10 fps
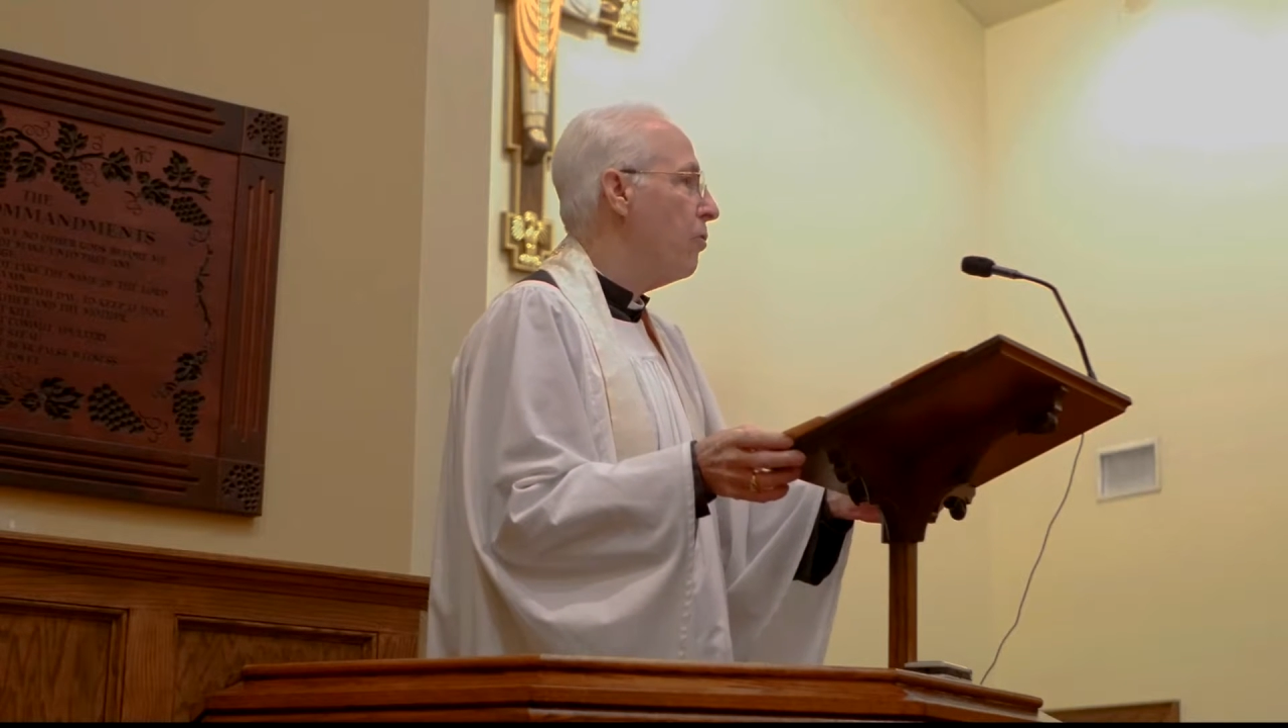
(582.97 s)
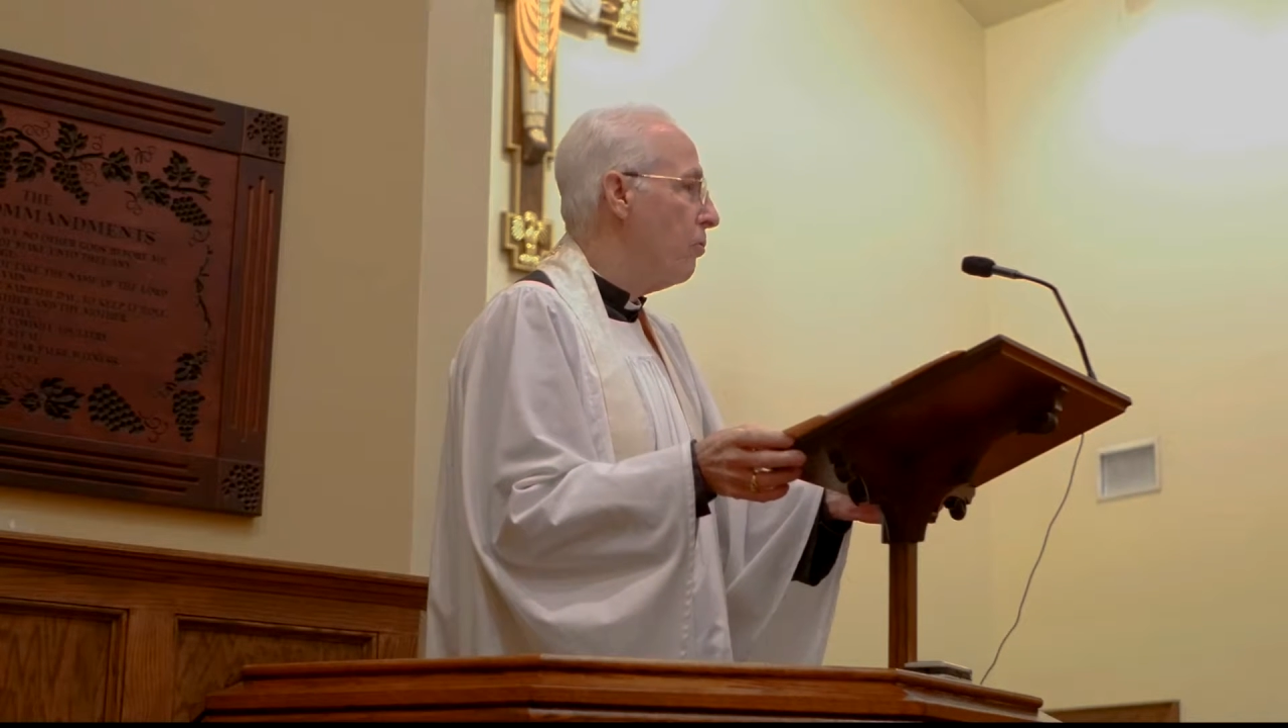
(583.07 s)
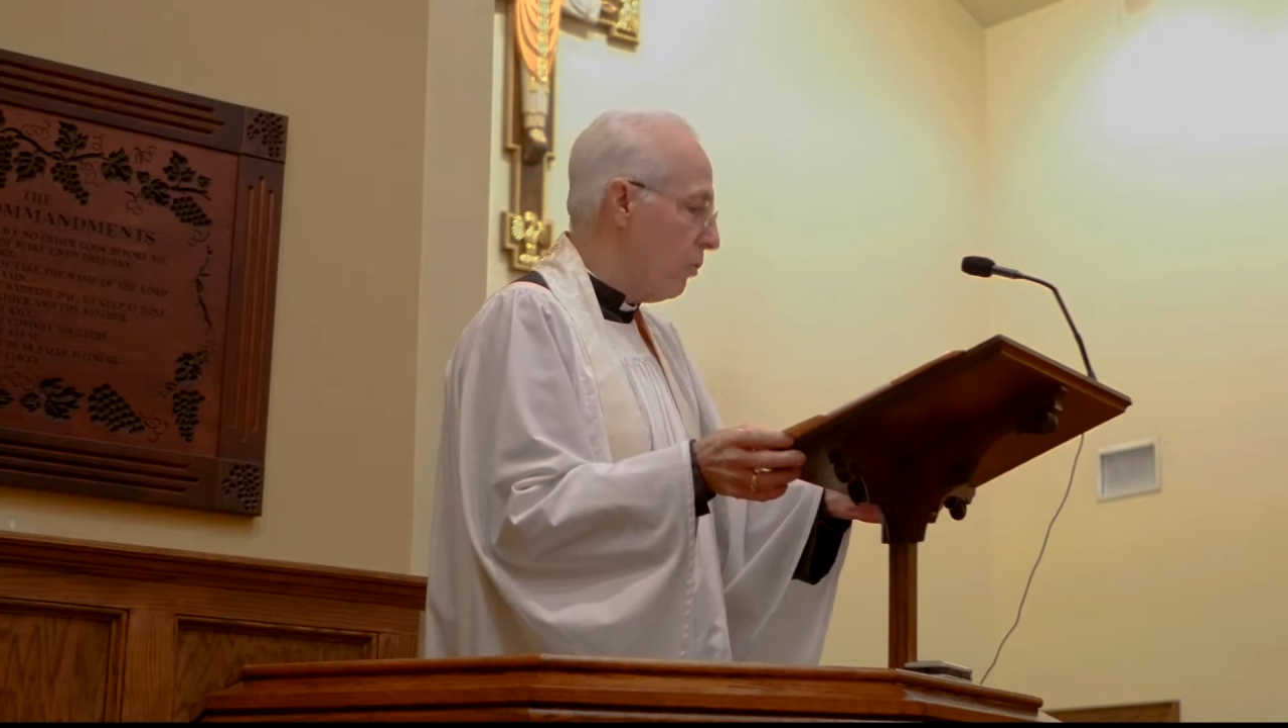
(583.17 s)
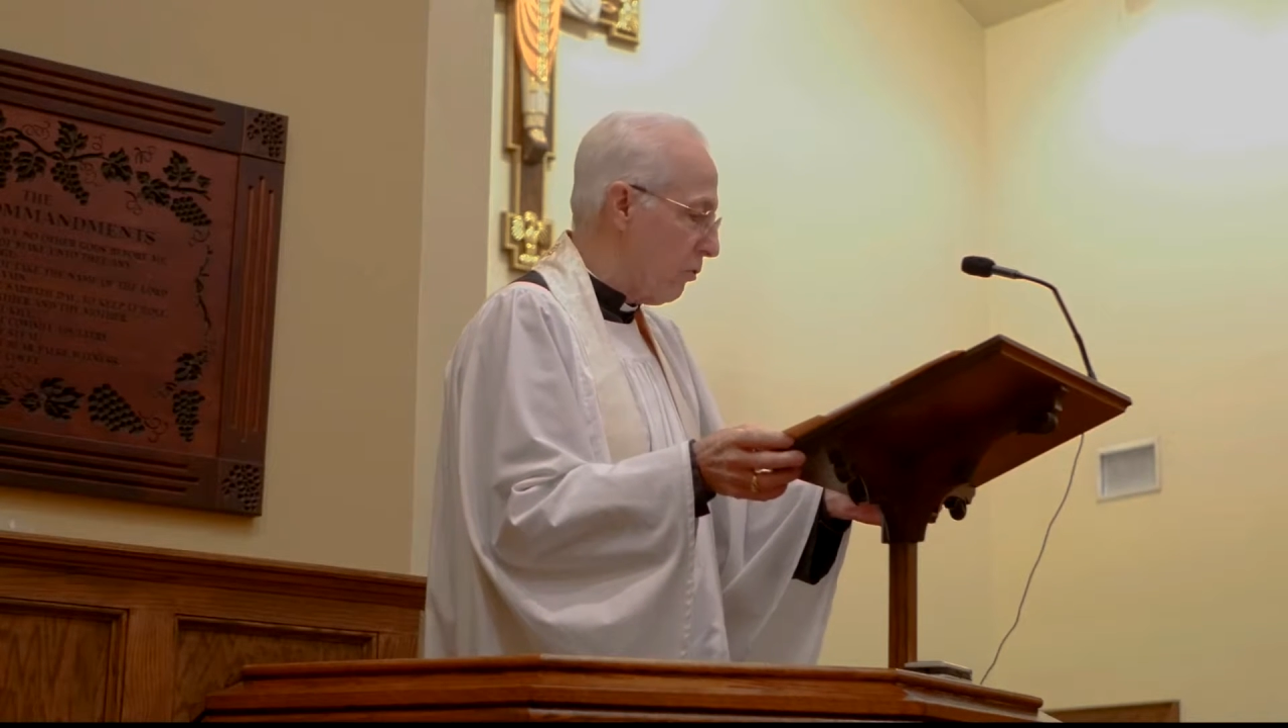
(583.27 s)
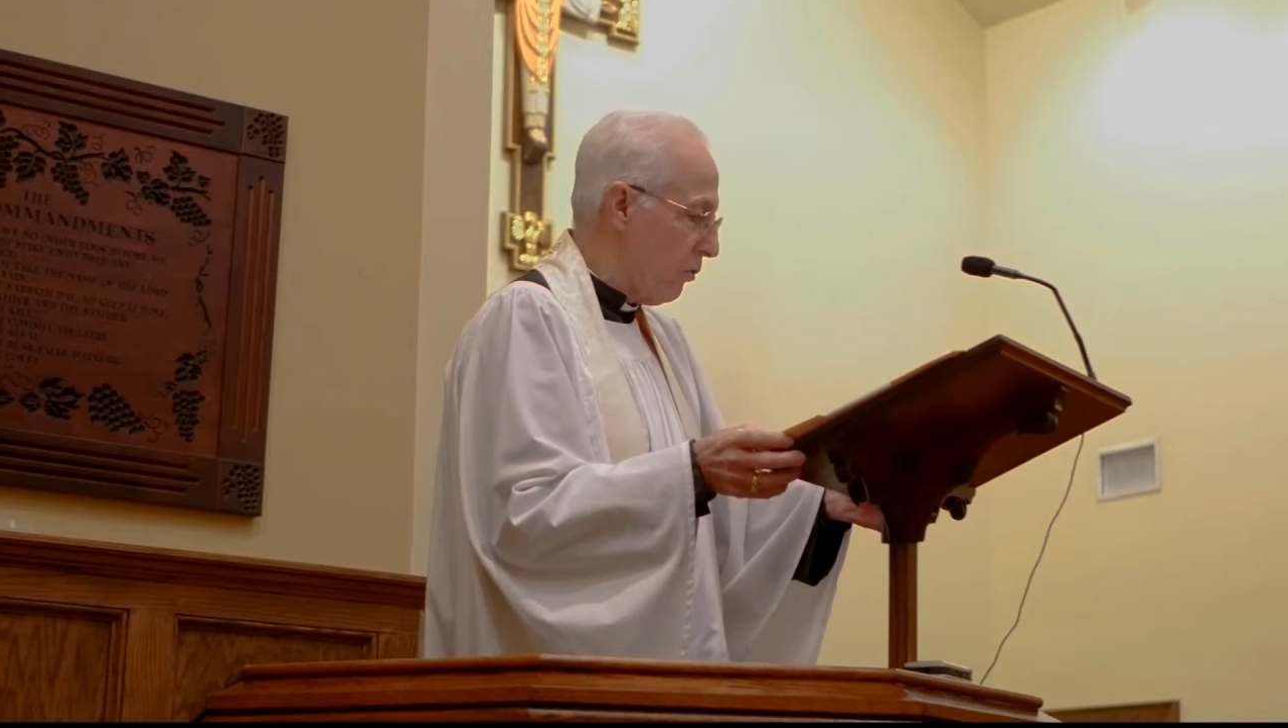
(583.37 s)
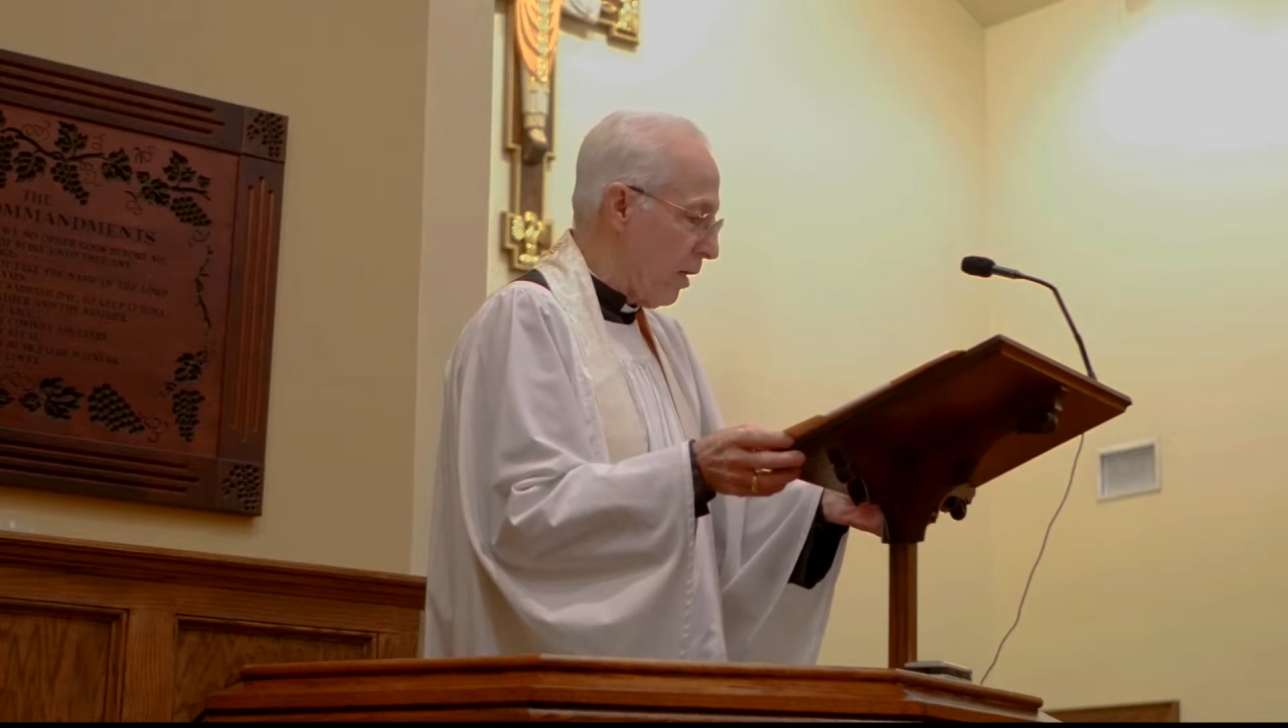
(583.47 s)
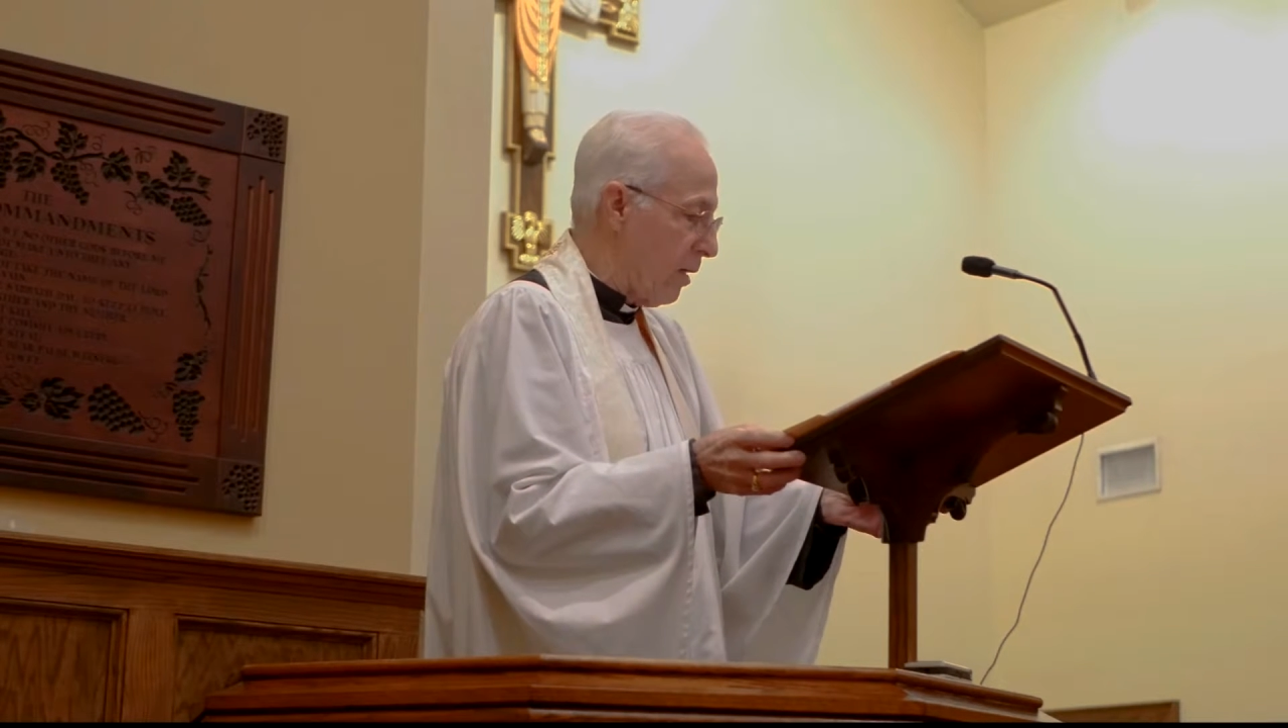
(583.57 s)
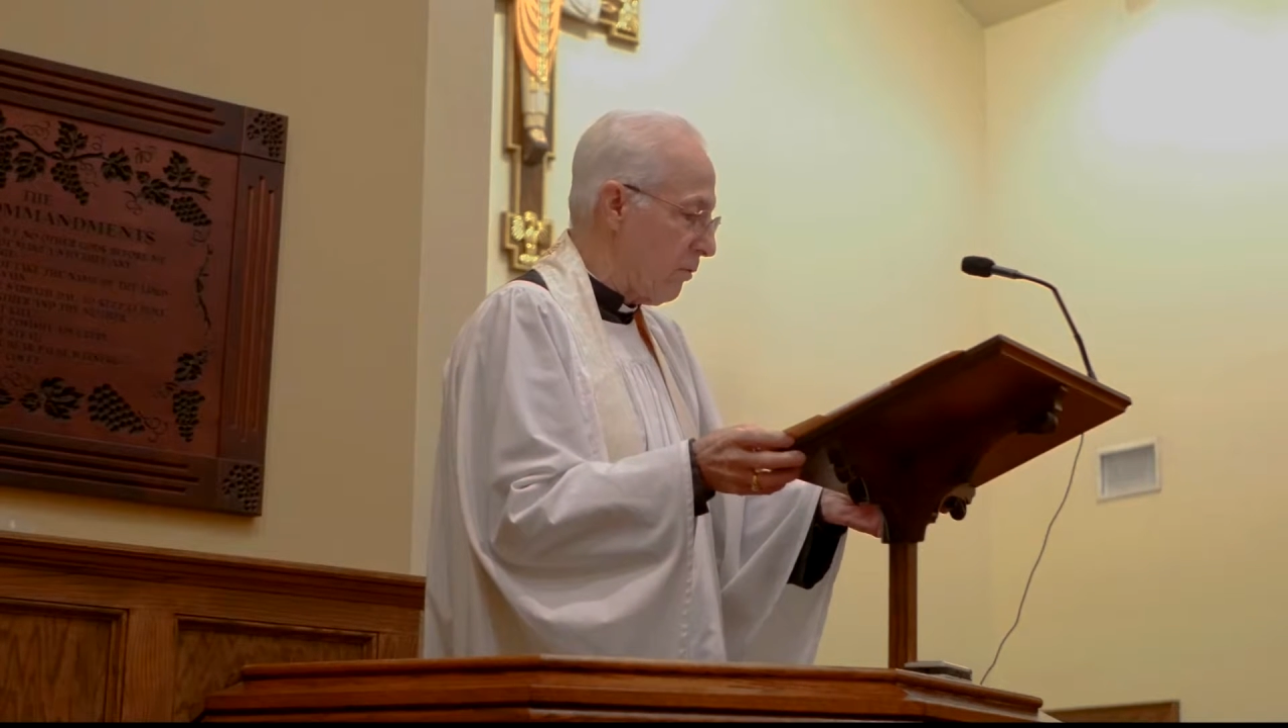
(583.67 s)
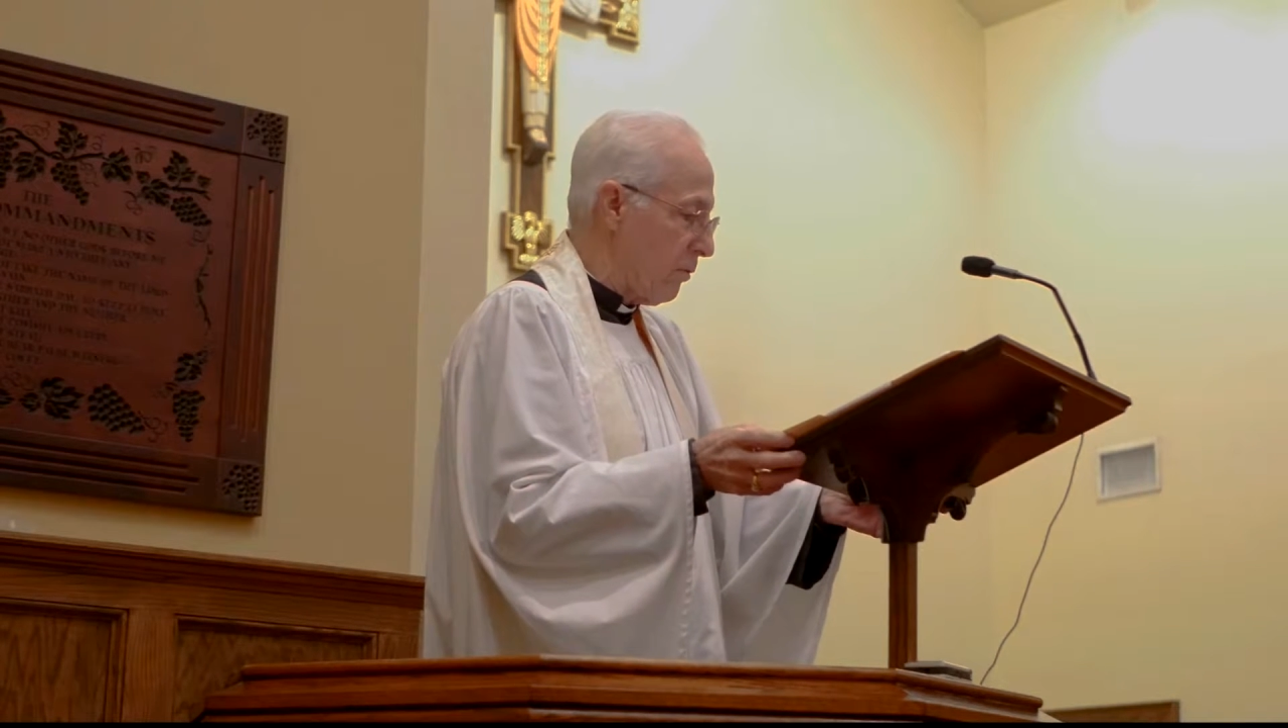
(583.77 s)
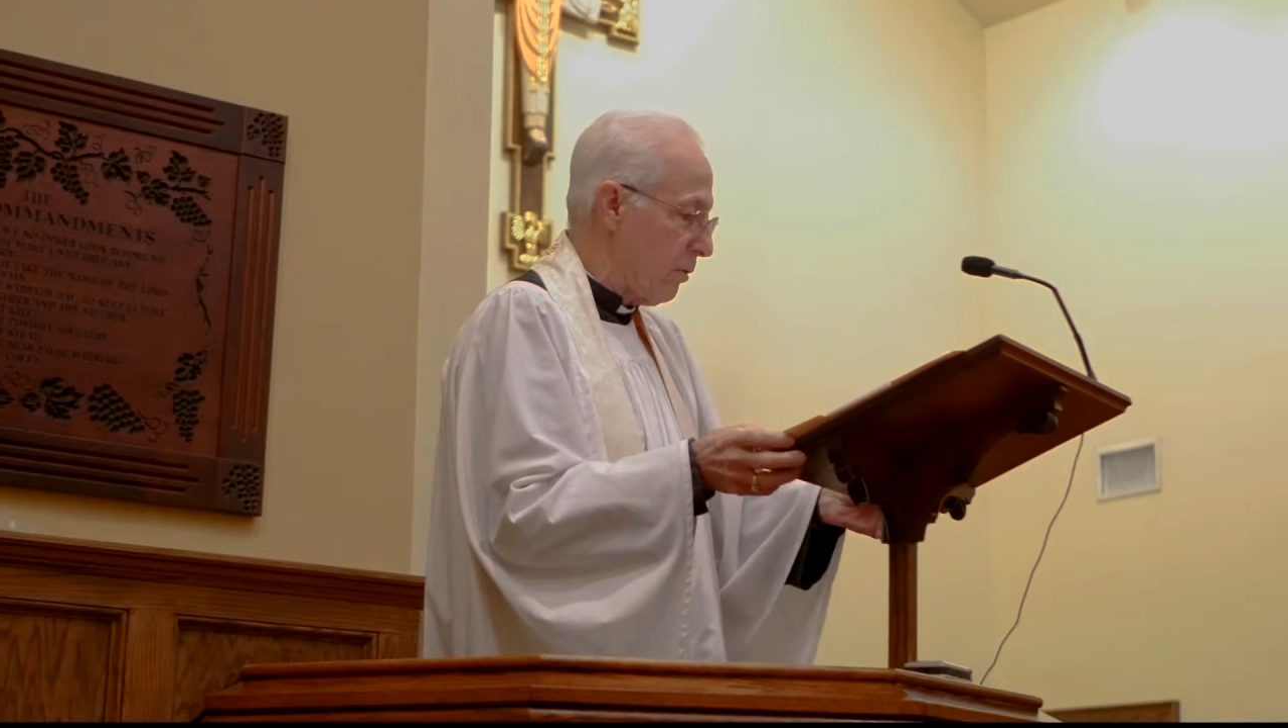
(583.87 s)
to
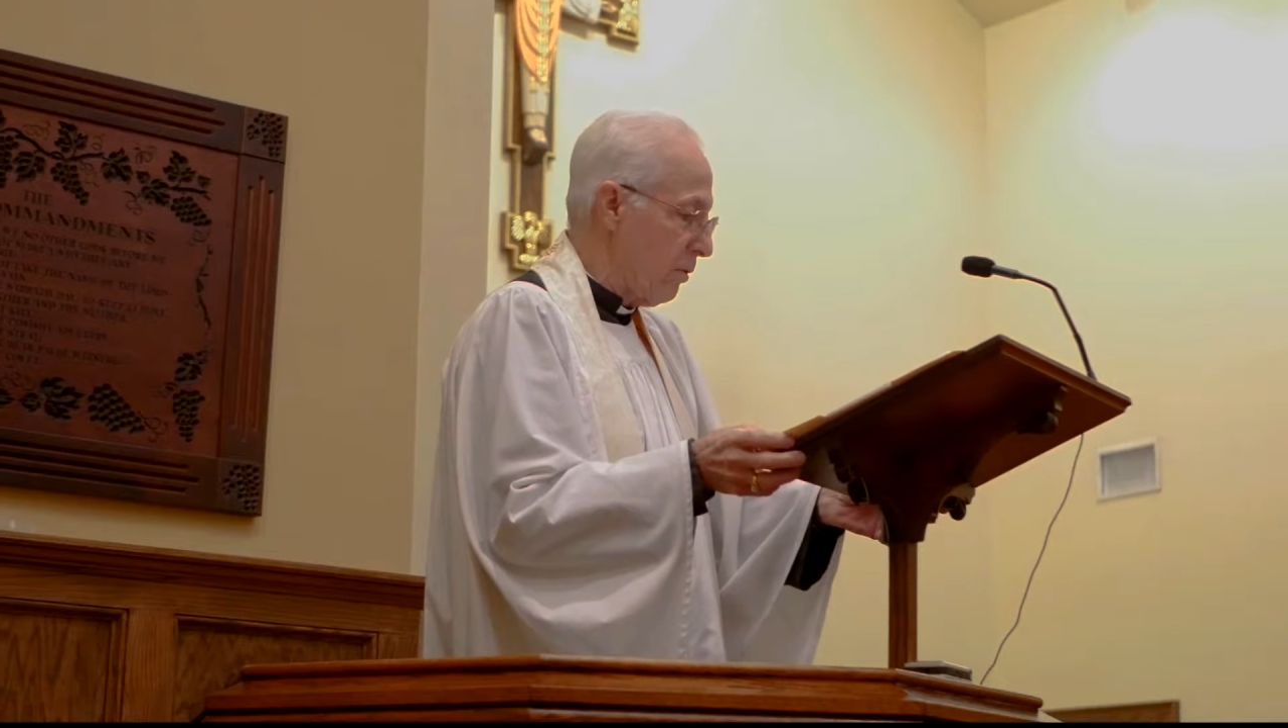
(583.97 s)
success,